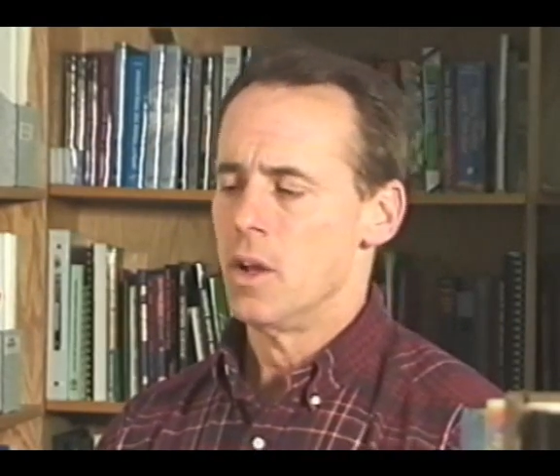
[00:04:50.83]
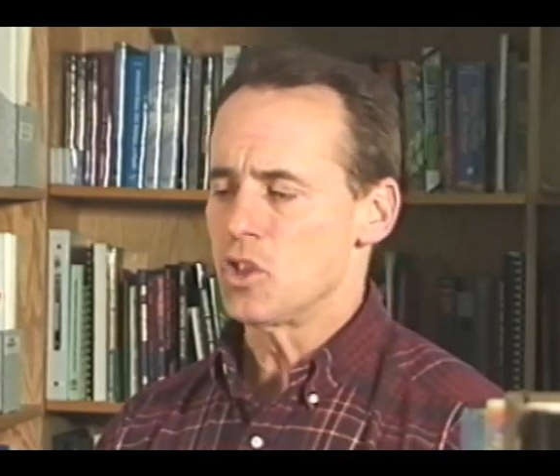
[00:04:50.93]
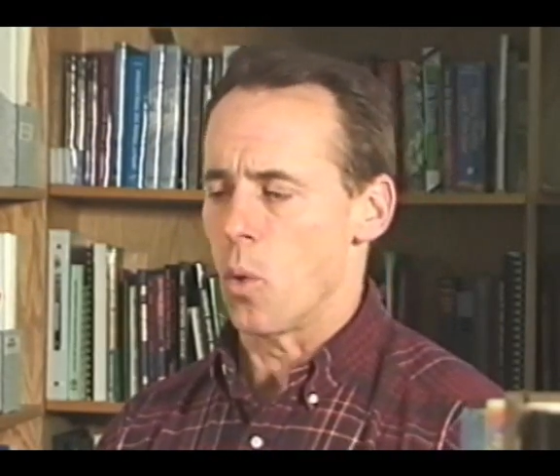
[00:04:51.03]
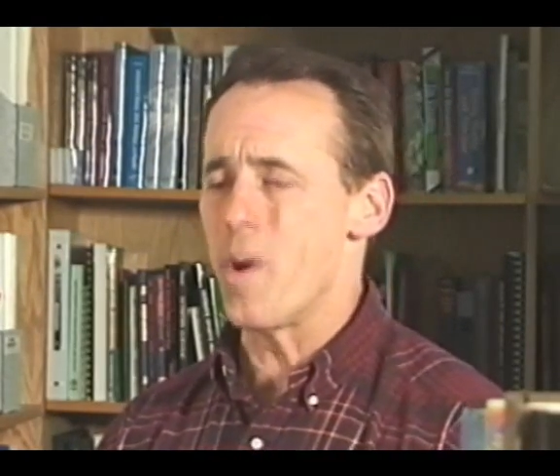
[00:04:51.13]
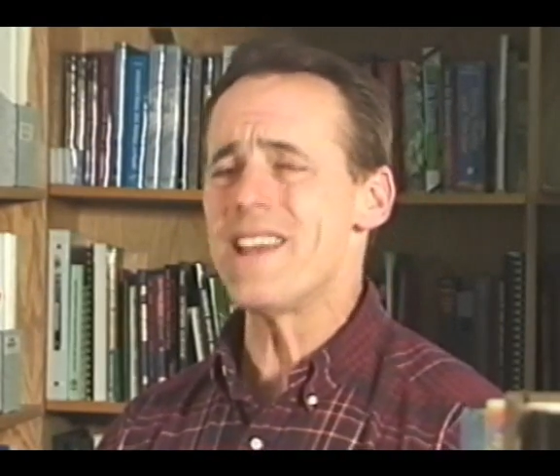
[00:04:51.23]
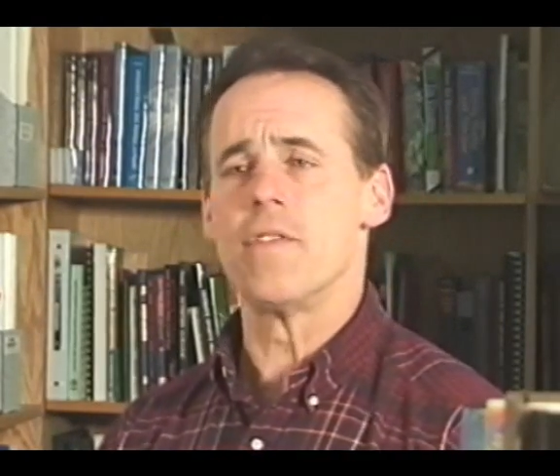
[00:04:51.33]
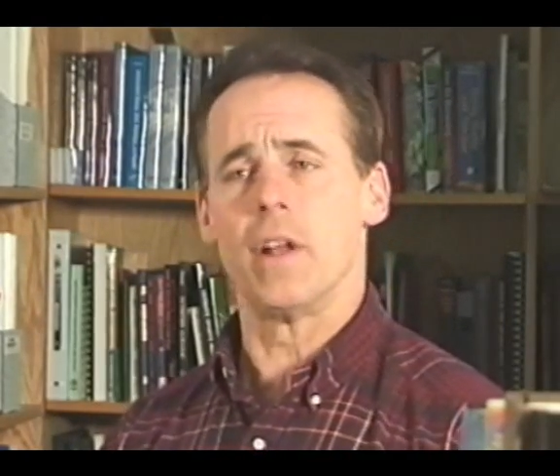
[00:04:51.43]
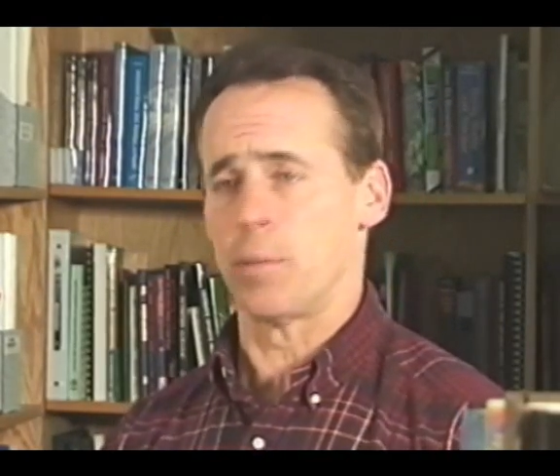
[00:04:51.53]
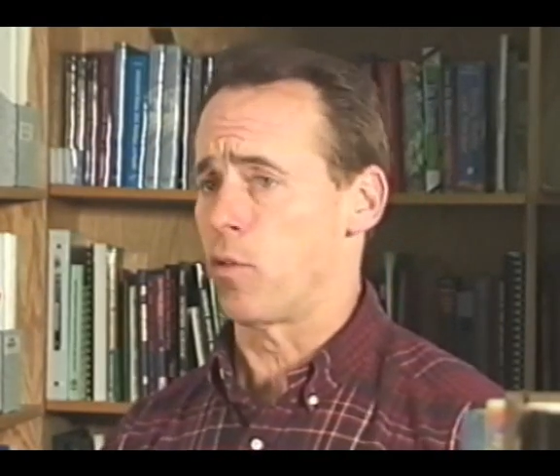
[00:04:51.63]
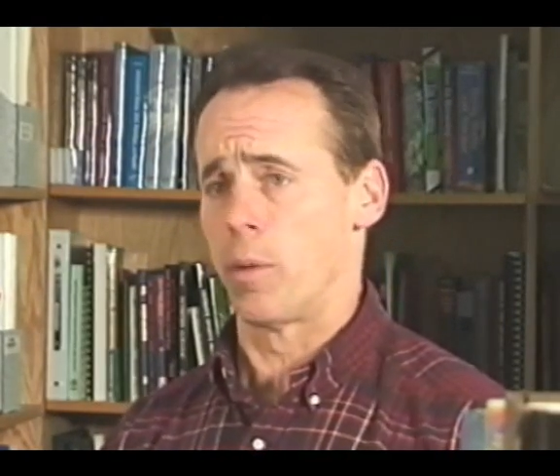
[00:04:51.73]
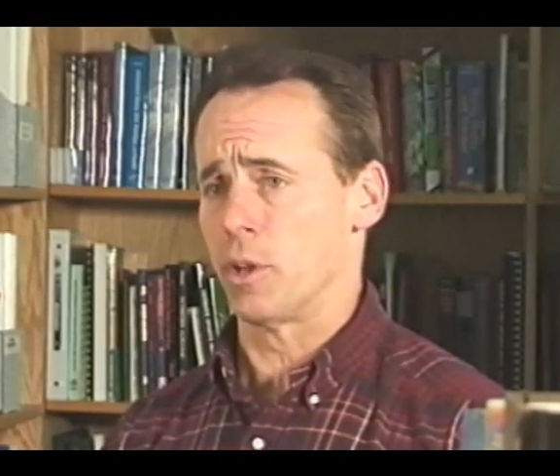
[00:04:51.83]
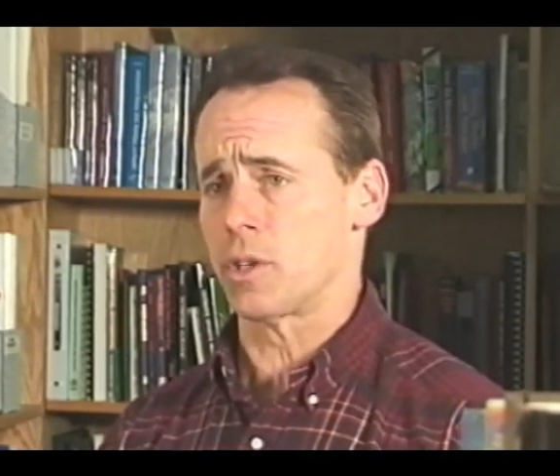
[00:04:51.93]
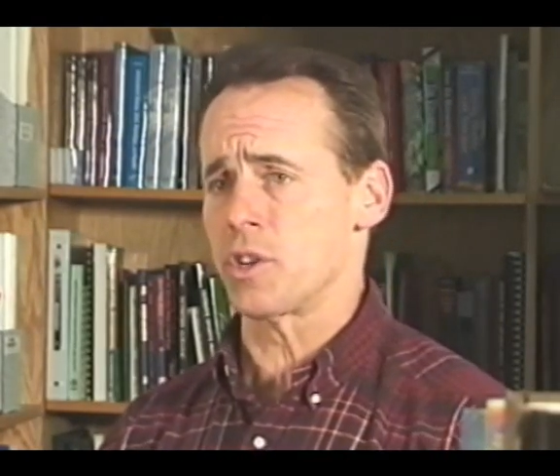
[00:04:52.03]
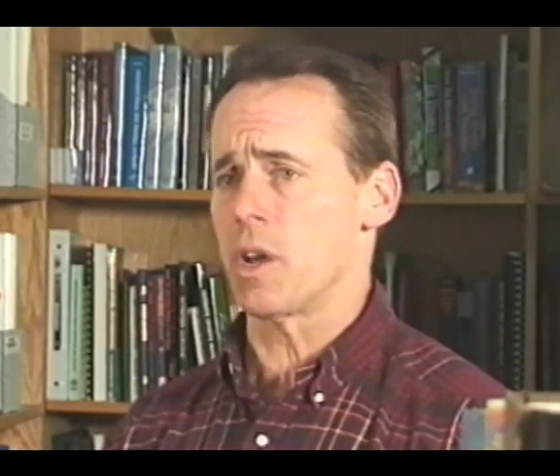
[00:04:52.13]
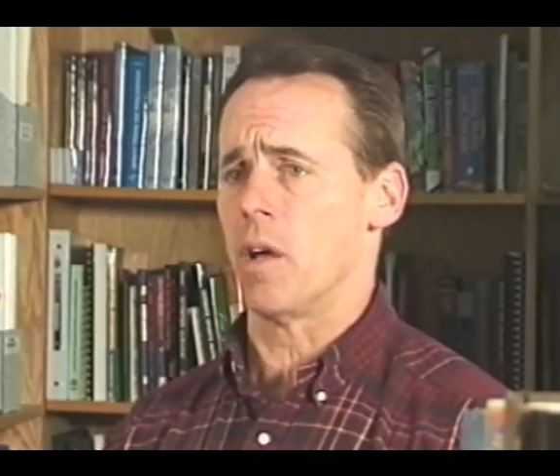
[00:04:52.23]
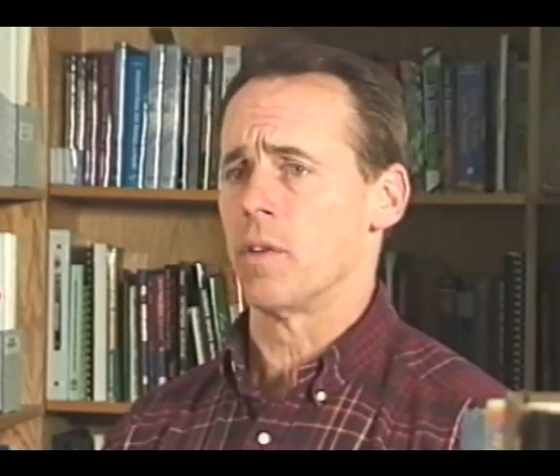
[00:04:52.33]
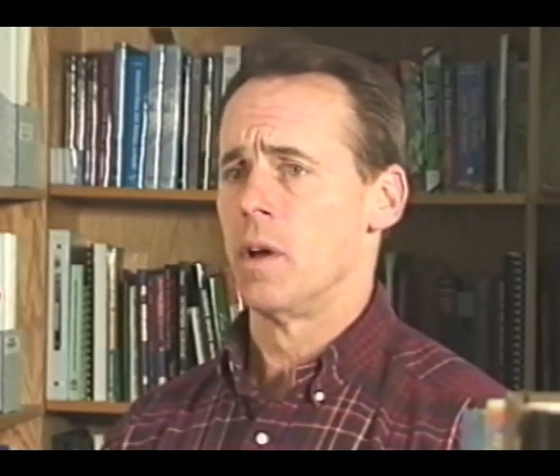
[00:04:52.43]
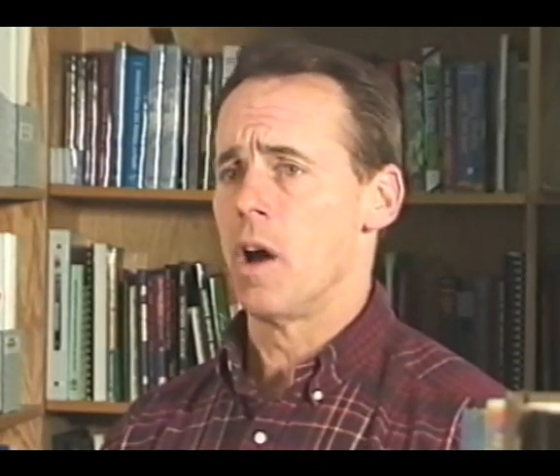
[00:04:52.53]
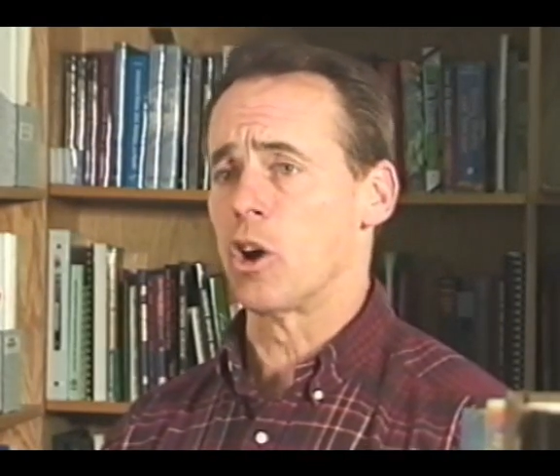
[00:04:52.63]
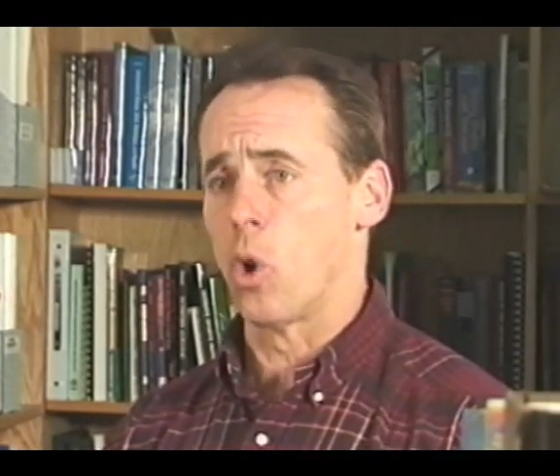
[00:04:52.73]
So we develop the formulas ourselves
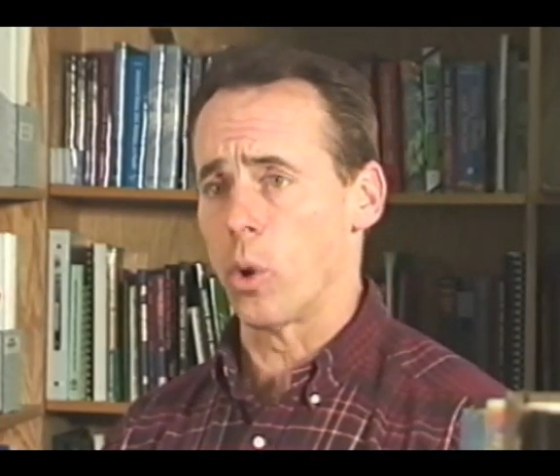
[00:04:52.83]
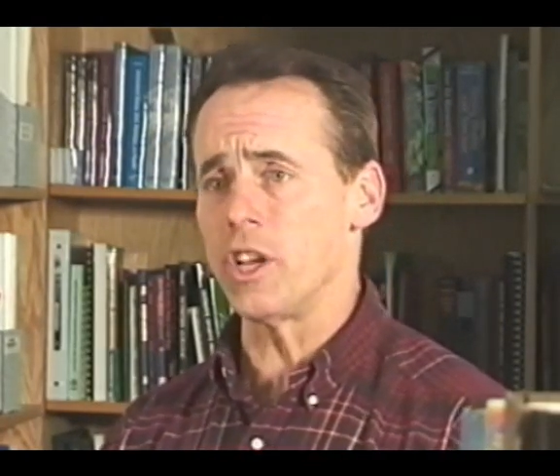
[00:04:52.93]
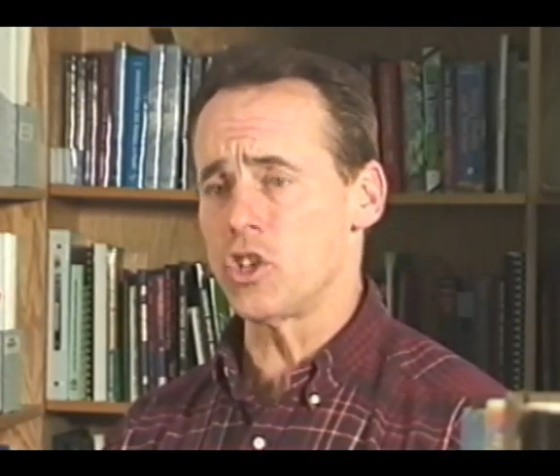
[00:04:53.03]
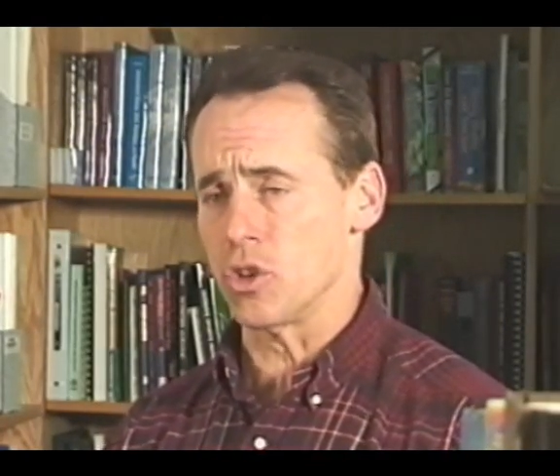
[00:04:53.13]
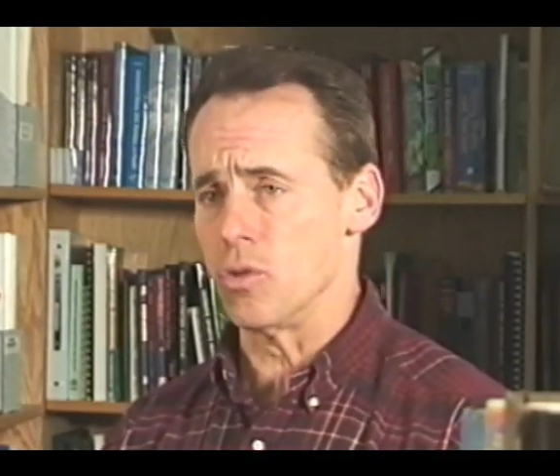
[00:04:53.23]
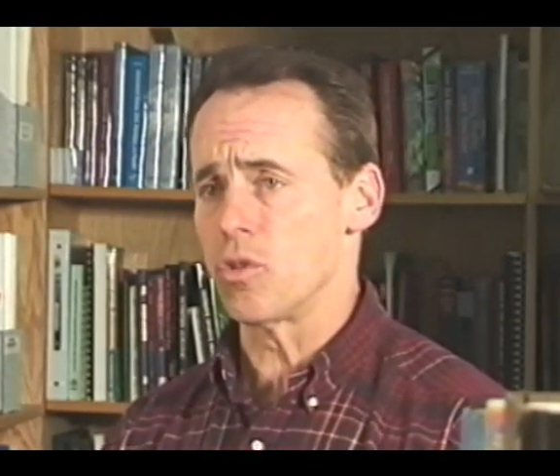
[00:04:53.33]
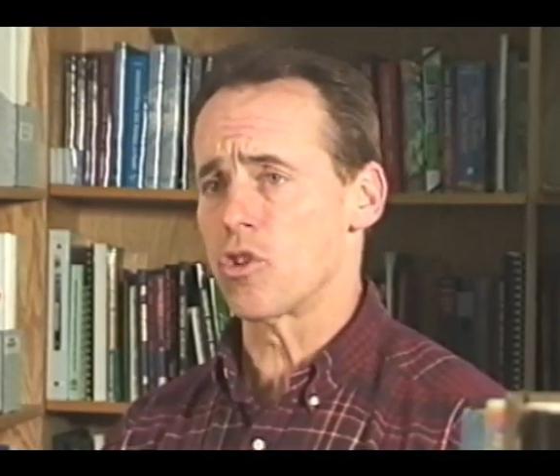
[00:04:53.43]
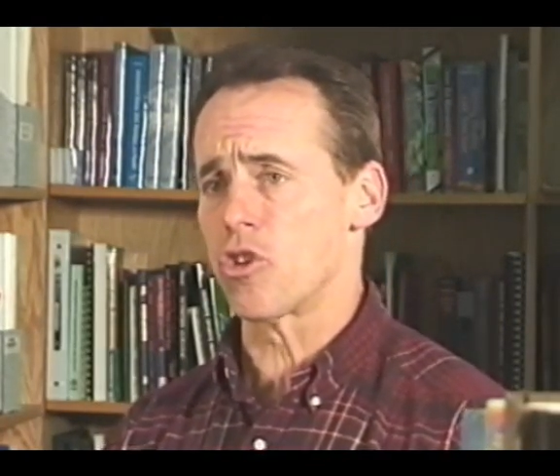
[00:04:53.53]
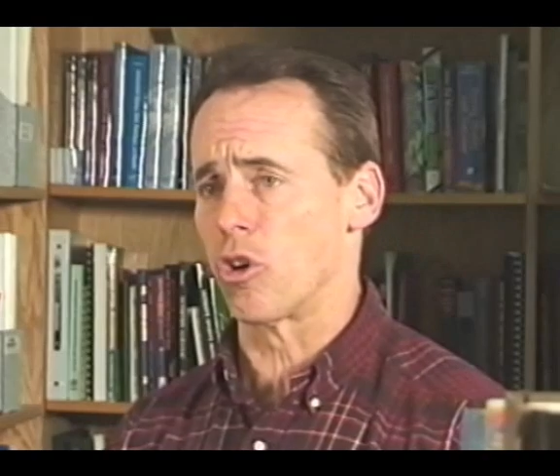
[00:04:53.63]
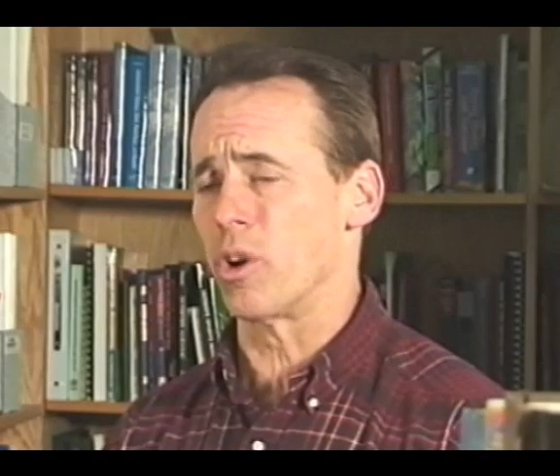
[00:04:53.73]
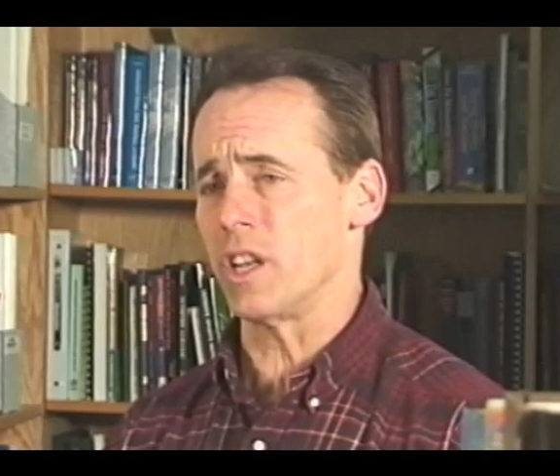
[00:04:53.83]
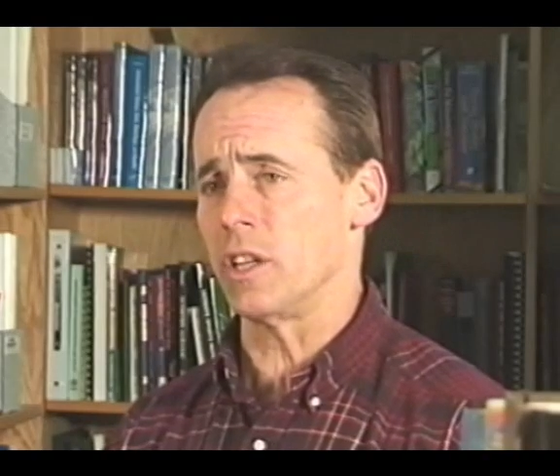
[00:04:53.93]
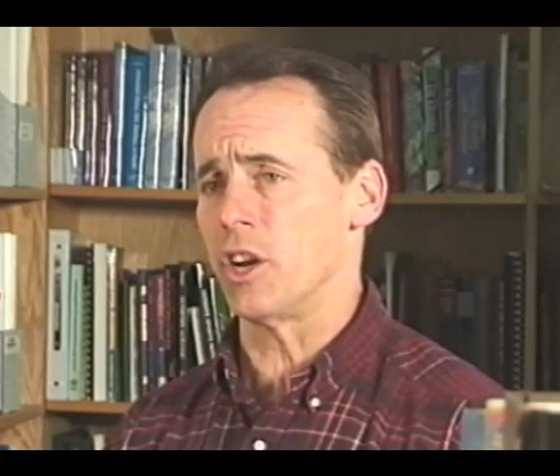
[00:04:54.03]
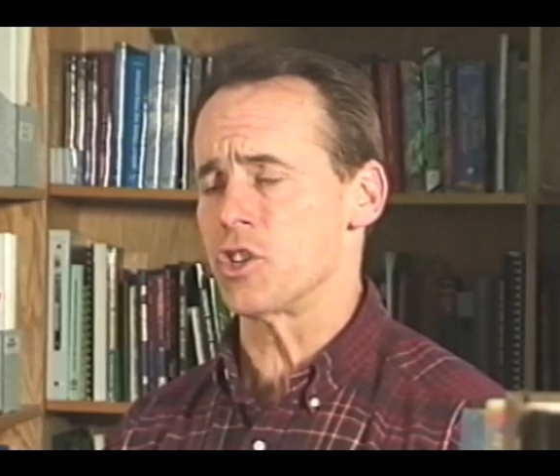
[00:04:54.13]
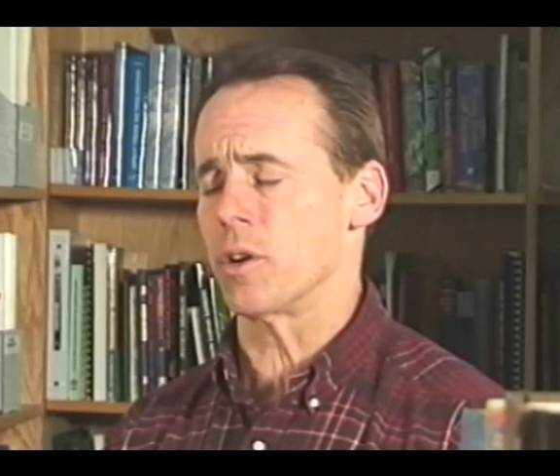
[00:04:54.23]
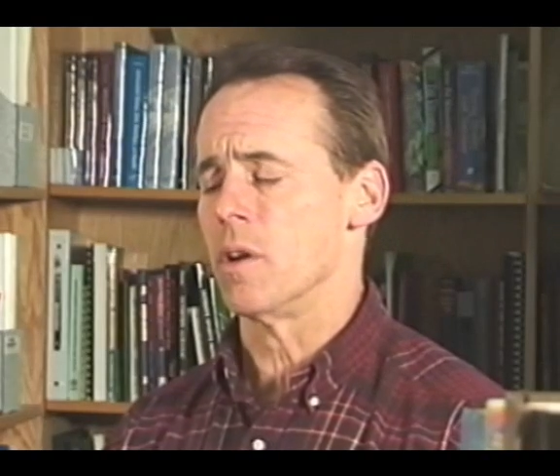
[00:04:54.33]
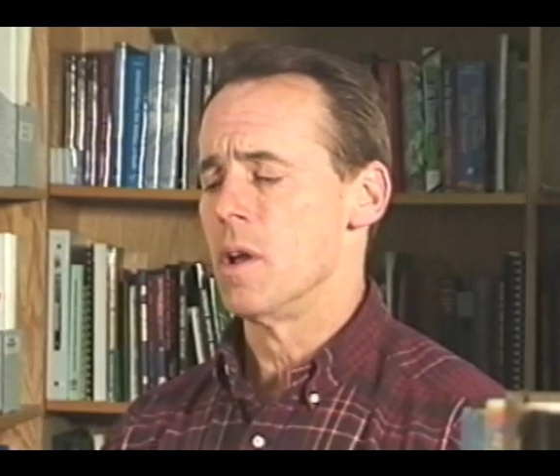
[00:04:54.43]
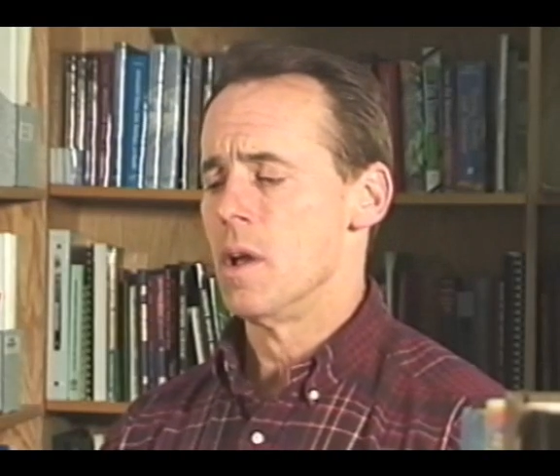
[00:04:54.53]
according to current literature.